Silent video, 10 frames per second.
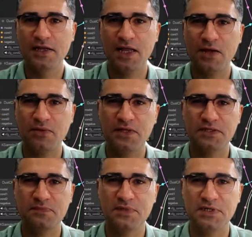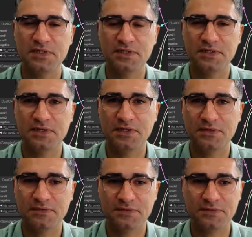Now let me
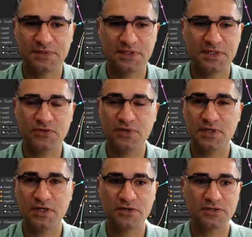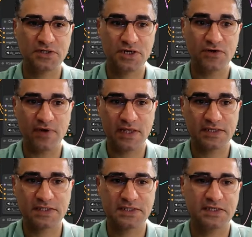tell you another
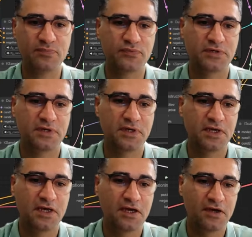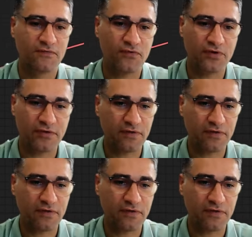great tip for